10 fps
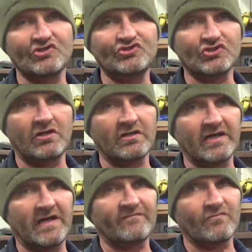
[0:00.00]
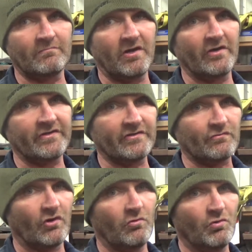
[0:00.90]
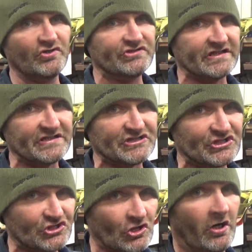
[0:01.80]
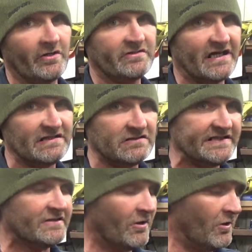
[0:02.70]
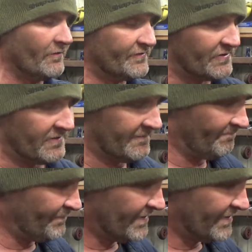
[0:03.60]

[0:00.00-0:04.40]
of junk aftermarket chrome ones, they suck. They leak all the time.